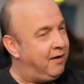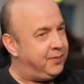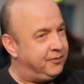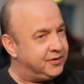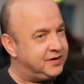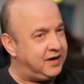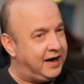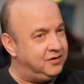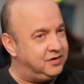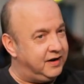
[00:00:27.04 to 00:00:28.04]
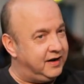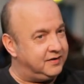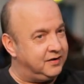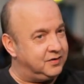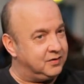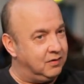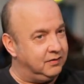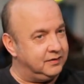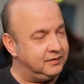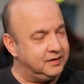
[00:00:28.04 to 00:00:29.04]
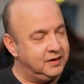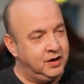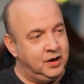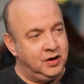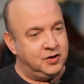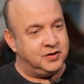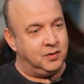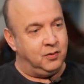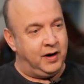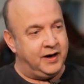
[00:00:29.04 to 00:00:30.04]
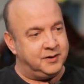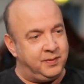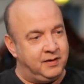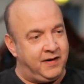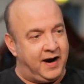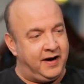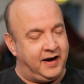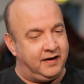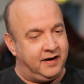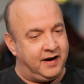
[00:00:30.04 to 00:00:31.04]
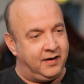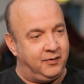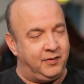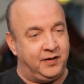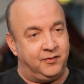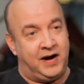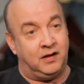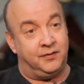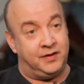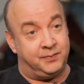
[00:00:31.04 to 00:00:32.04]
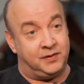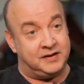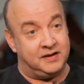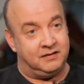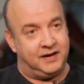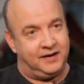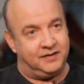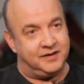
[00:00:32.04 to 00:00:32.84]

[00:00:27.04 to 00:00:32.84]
we have been for centuries in Scotland. So it's been very relevant politically,